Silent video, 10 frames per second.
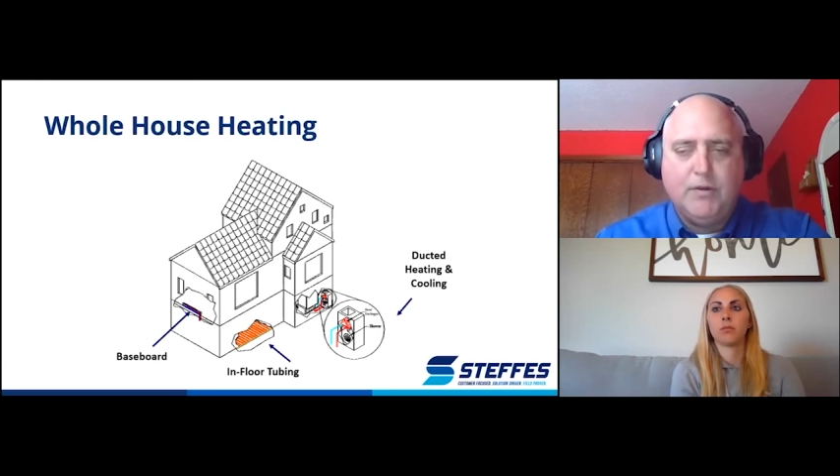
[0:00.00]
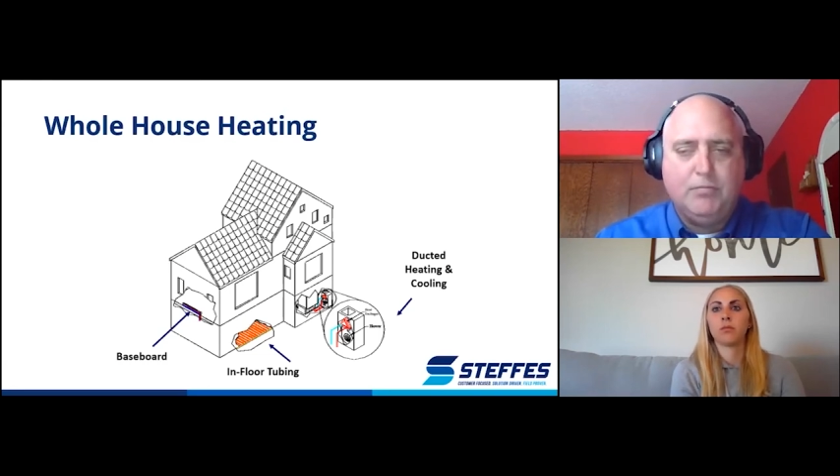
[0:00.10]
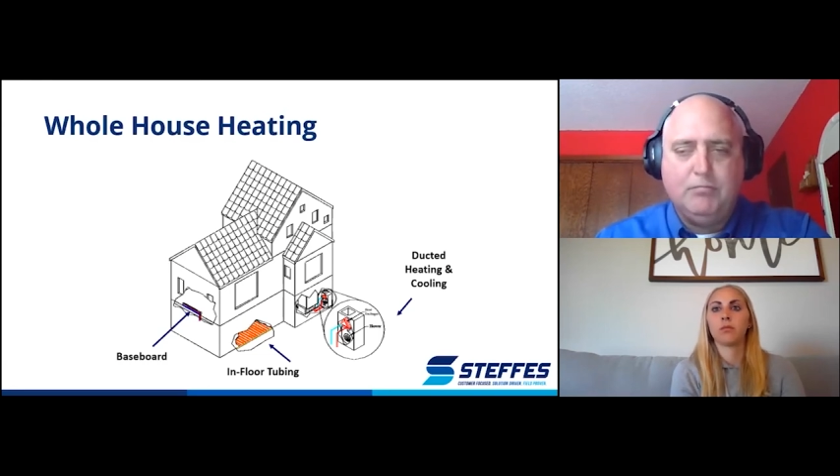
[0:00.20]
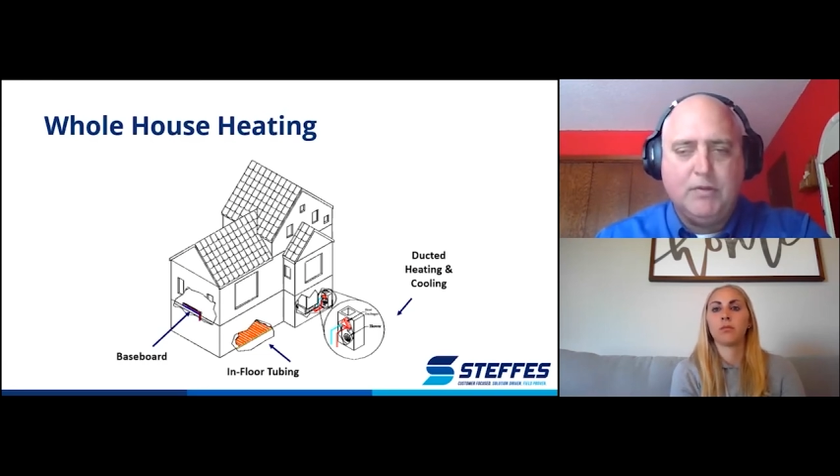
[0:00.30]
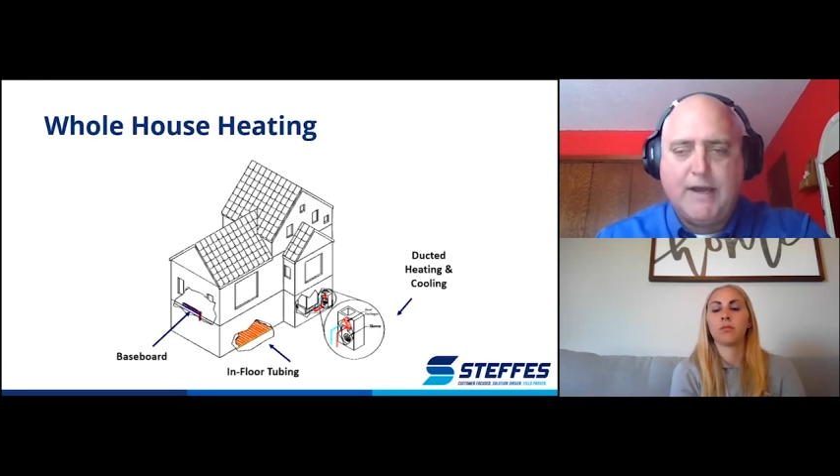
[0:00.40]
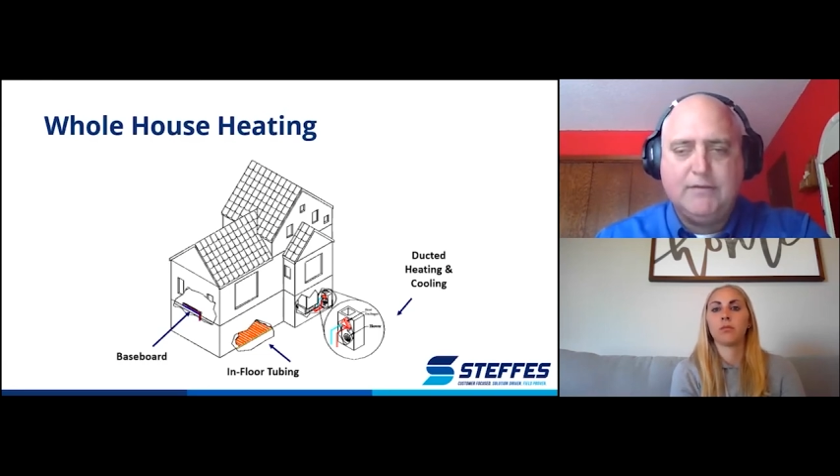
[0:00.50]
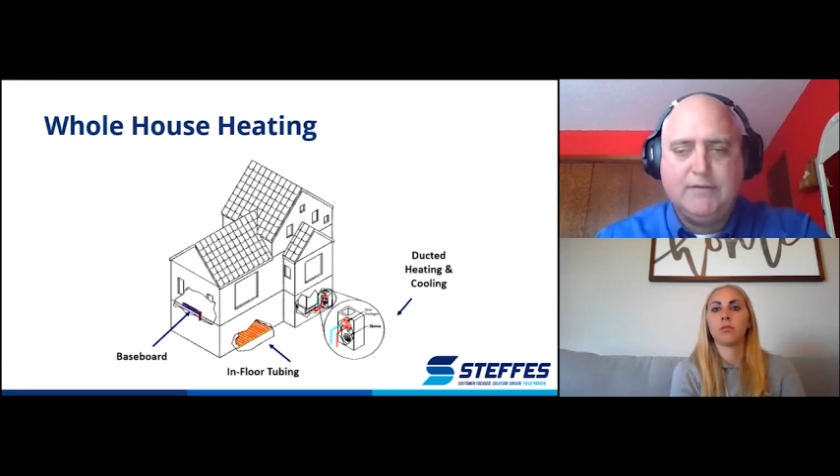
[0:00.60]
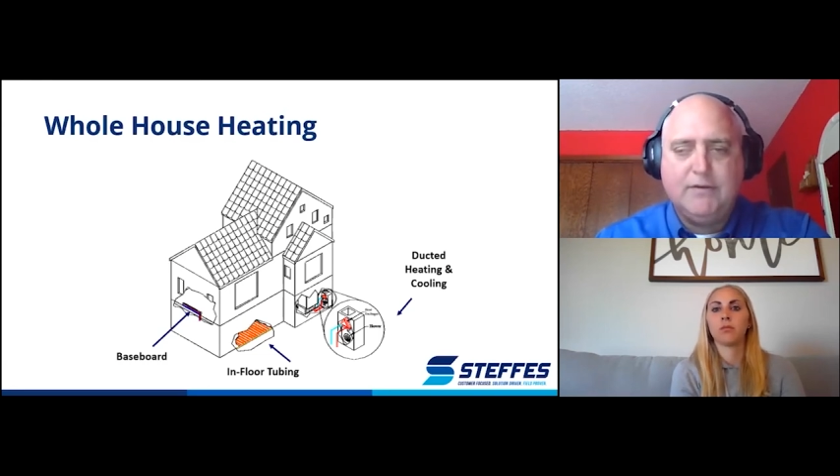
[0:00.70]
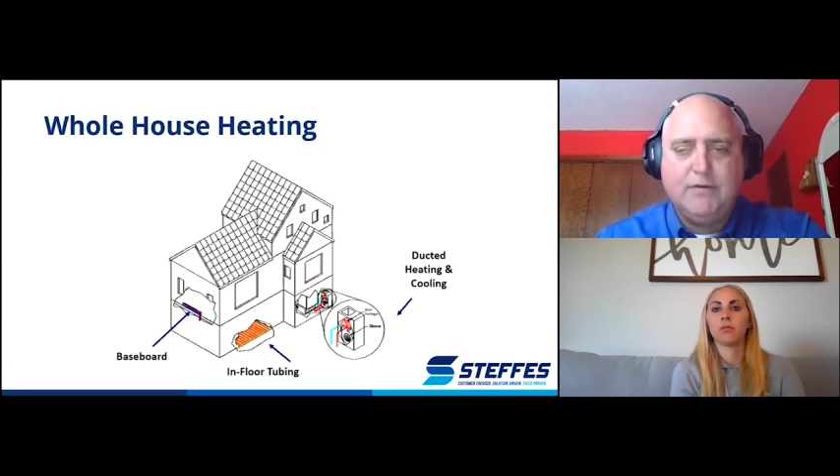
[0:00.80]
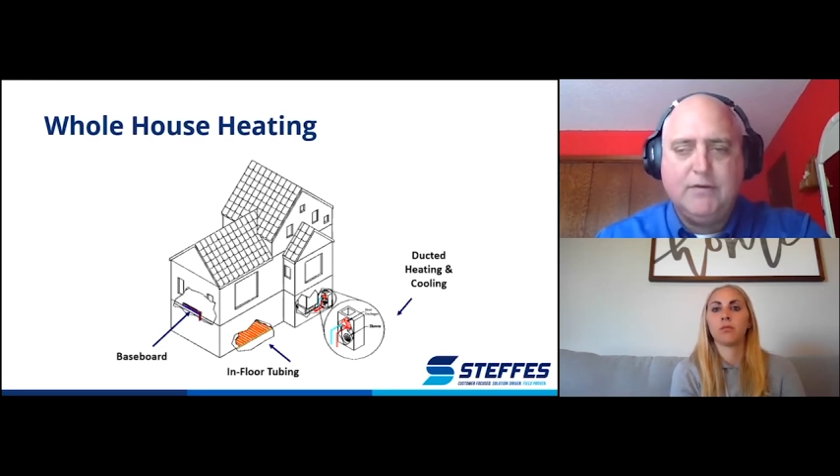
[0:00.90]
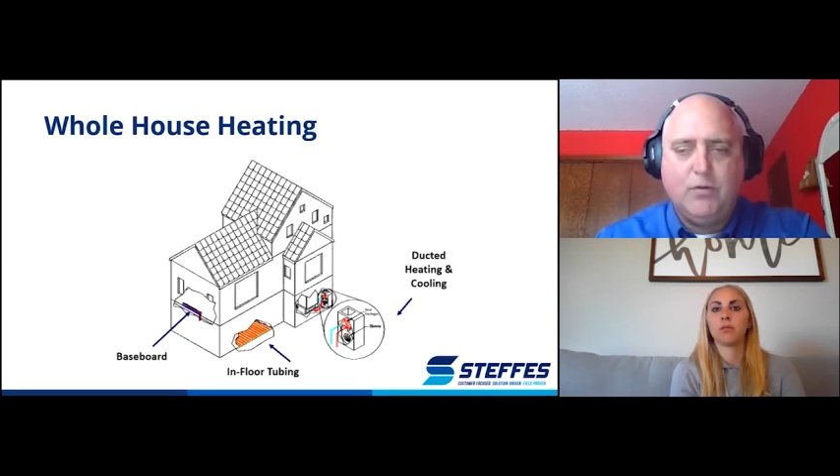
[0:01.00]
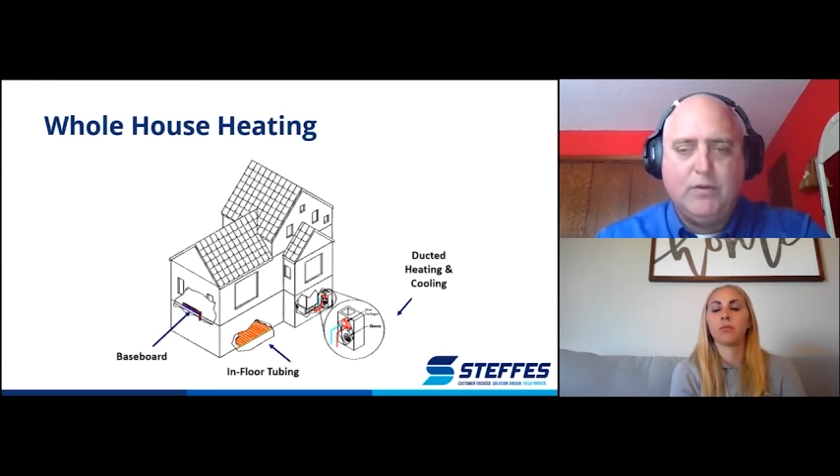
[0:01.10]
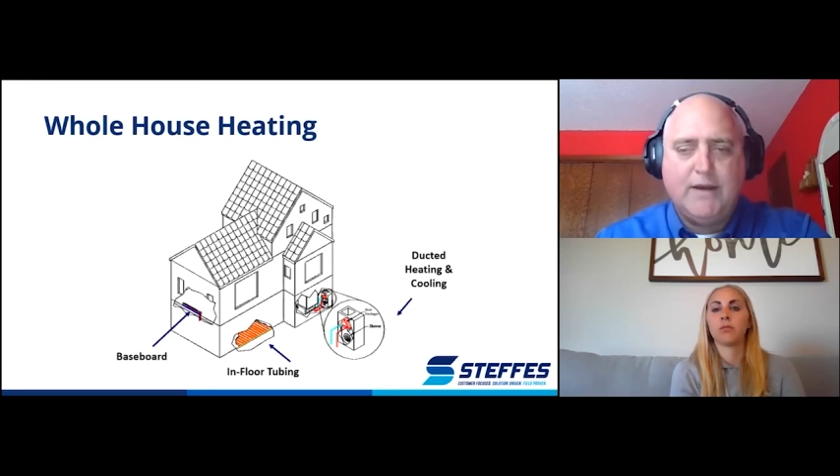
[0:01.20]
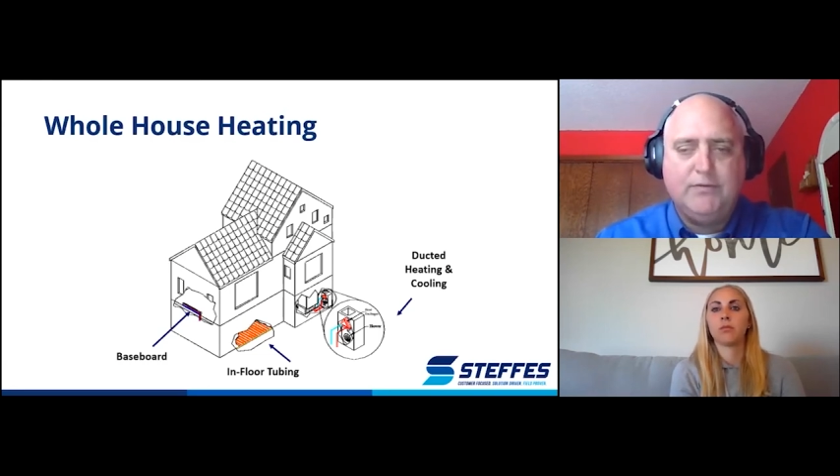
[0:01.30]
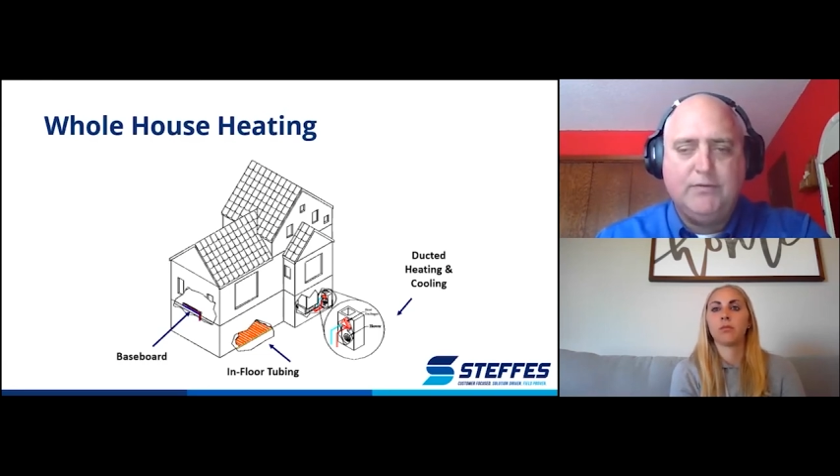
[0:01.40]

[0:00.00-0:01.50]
lots of old houses